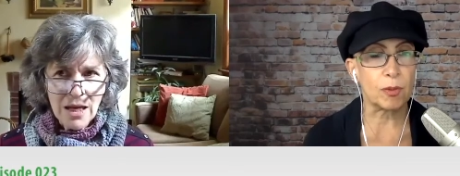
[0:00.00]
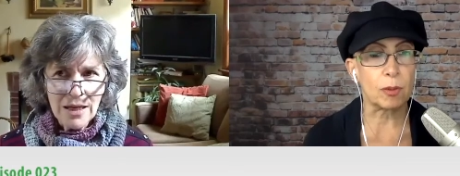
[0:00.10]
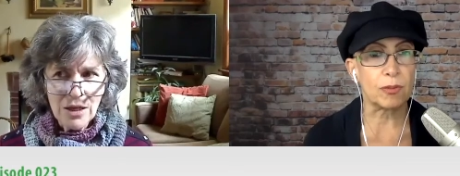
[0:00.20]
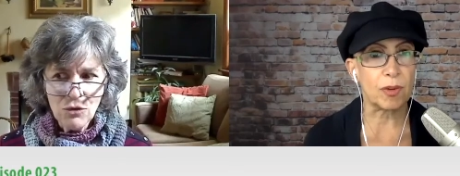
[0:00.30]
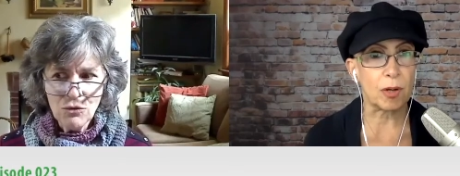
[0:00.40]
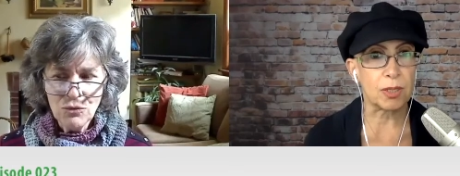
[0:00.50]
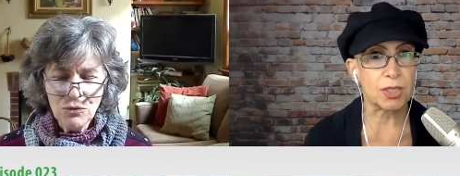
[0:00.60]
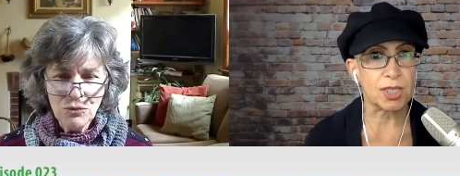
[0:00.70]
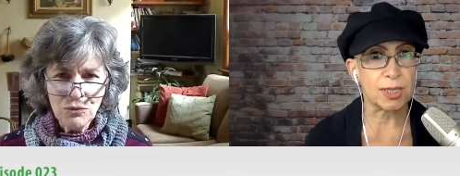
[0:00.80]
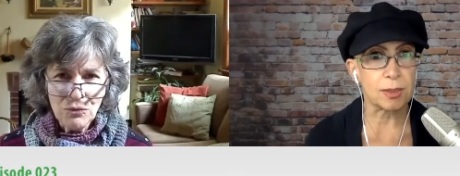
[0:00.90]
Speaker 1: for
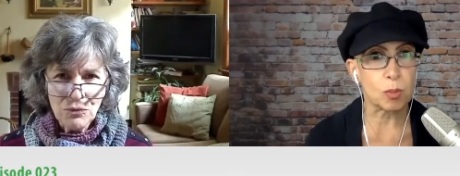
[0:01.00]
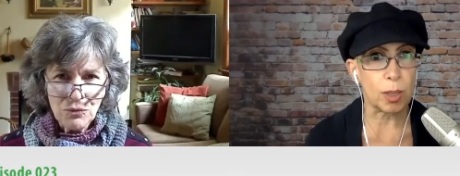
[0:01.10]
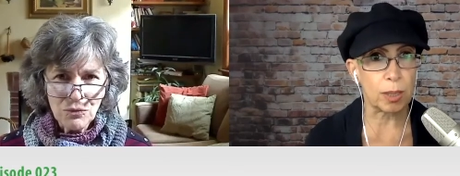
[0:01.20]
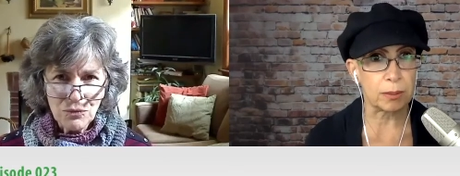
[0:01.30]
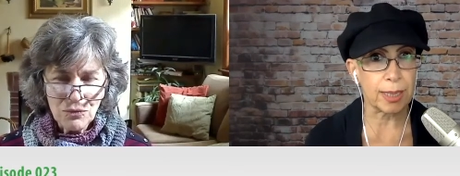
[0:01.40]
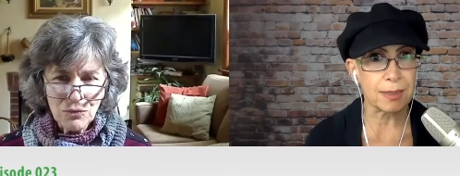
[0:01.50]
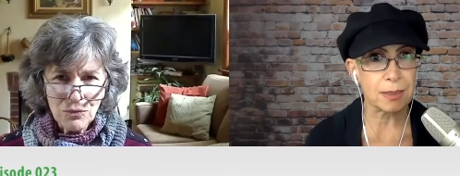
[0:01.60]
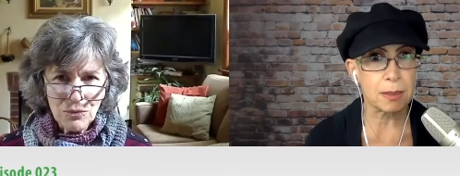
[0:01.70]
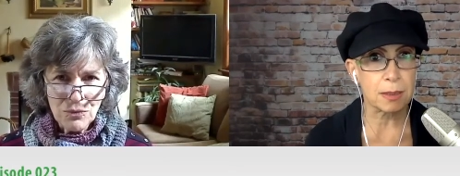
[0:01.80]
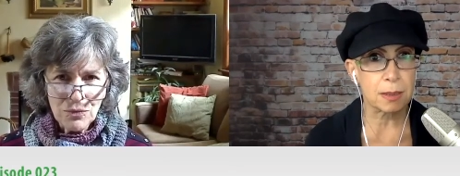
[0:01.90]
foraging as well,
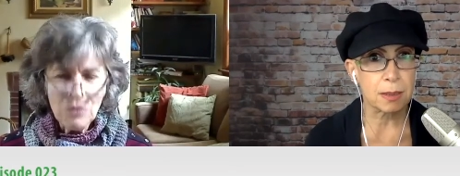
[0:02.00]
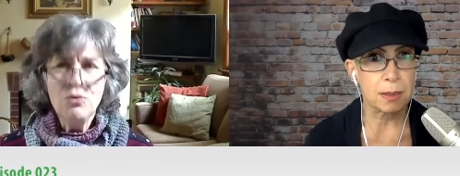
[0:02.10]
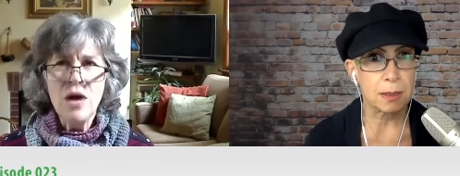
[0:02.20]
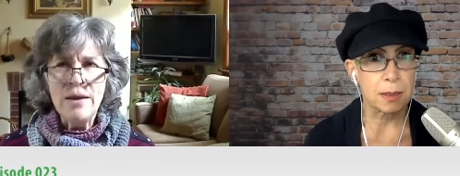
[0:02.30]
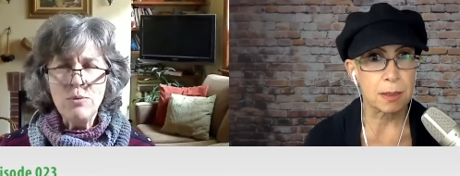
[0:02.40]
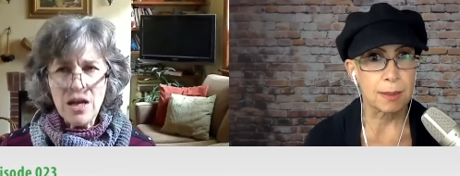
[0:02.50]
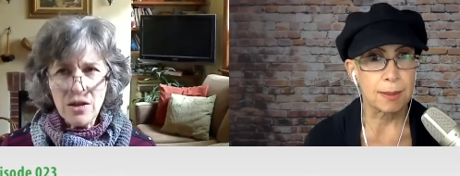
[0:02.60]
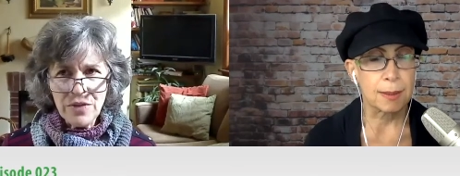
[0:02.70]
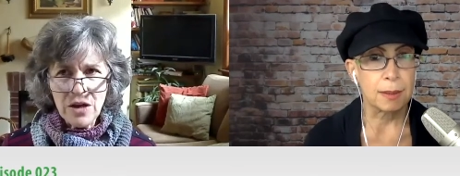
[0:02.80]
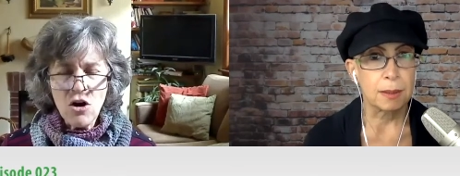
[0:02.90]
yes?
Speaker 2: Right. Well,
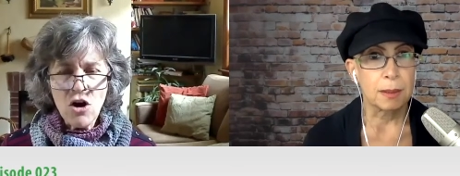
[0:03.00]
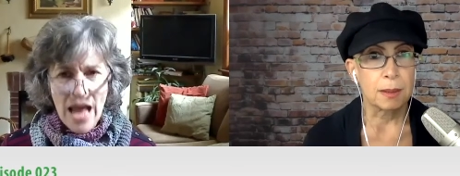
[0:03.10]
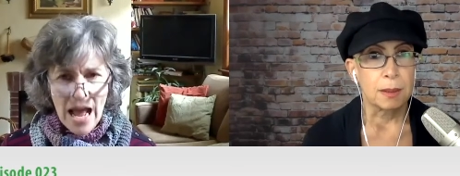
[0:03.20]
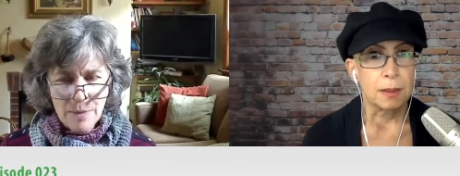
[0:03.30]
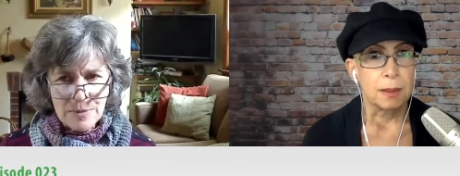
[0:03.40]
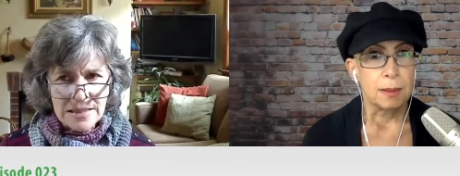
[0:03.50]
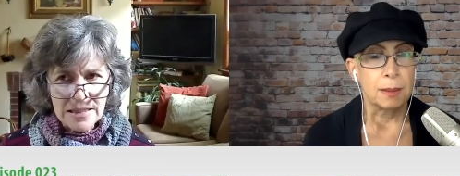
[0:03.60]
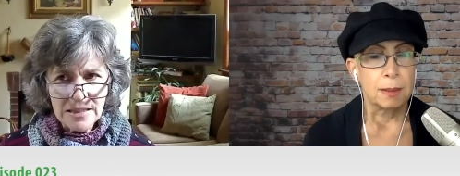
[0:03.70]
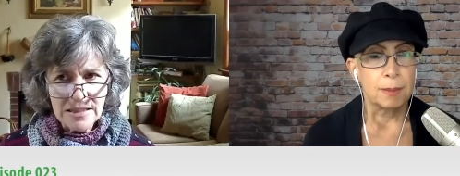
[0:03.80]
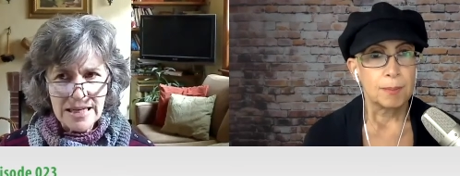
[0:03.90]
there are apps that,
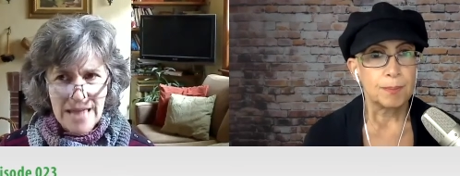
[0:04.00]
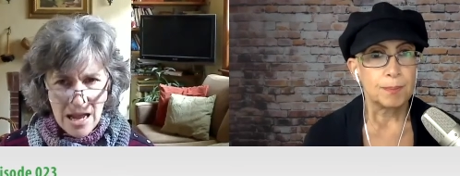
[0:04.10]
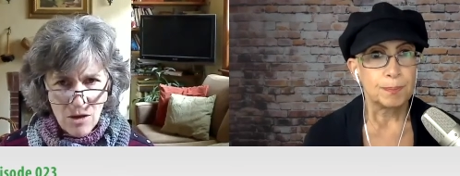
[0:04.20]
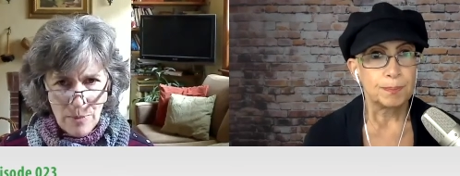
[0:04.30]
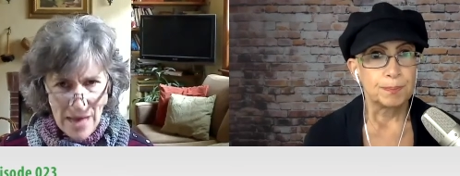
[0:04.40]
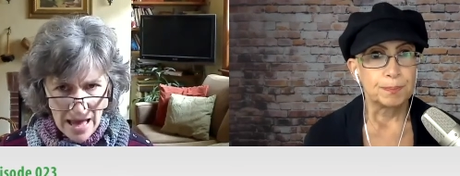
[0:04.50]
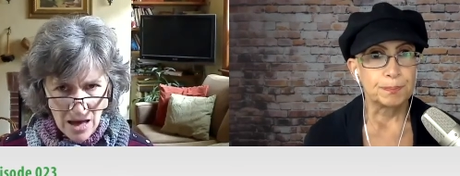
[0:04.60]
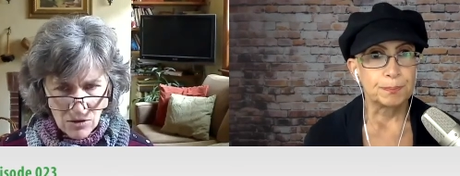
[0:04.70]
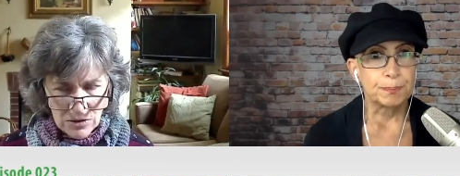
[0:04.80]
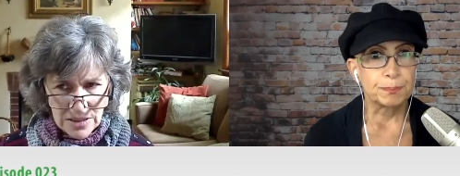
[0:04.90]
that help
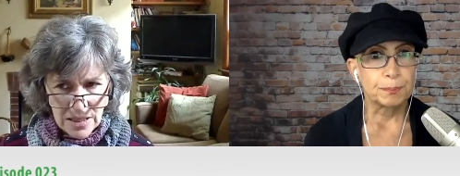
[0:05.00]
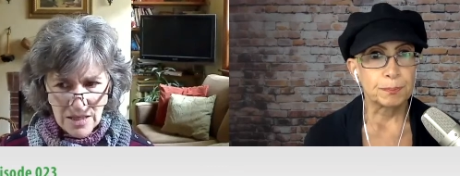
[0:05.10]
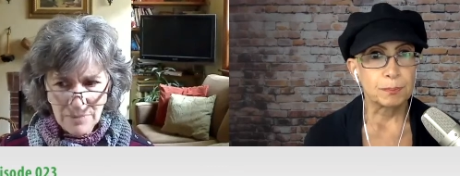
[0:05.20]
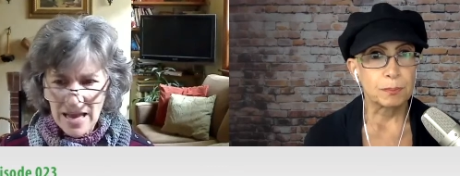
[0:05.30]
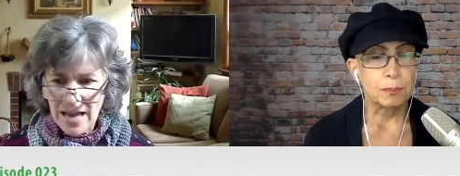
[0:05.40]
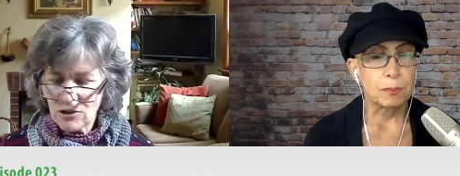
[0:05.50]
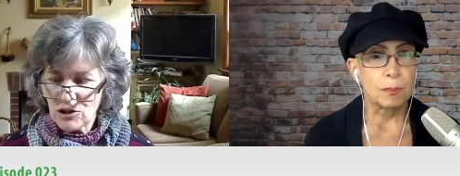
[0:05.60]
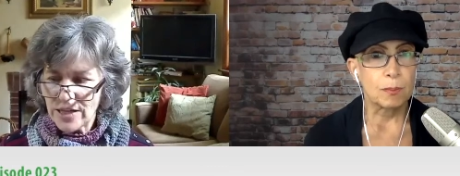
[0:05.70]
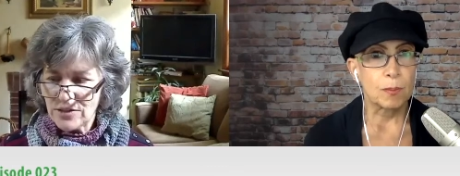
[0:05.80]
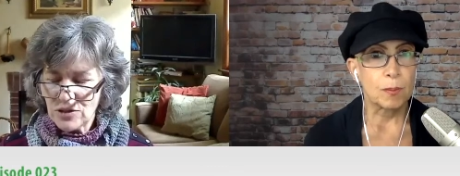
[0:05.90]
out. Um, actually,
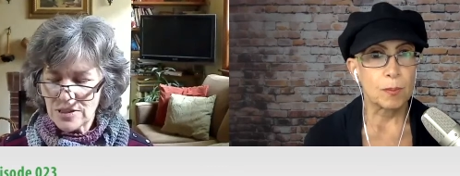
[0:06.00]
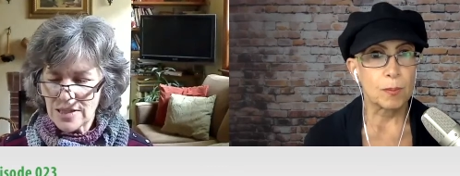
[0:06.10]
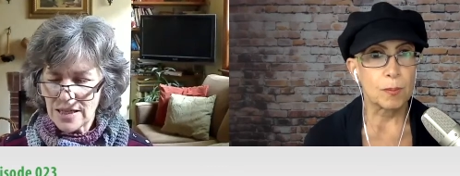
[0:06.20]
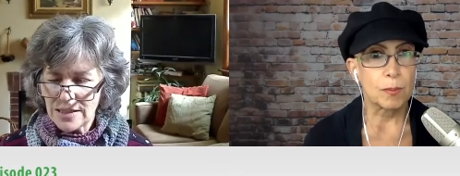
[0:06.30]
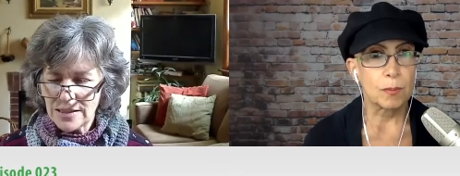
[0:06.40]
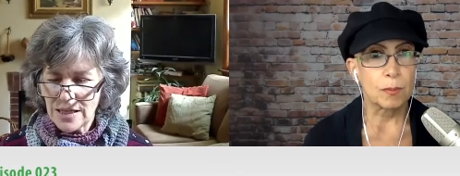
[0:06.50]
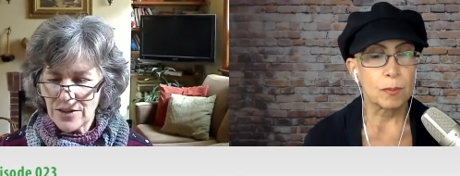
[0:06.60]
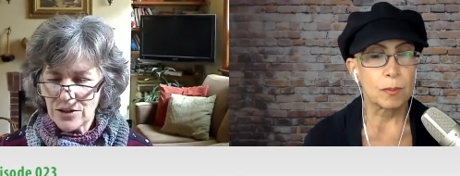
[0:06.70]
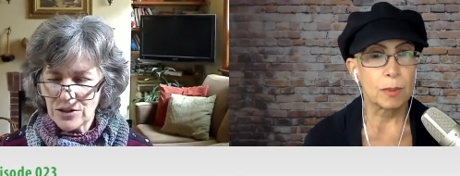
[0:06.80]
I just got another,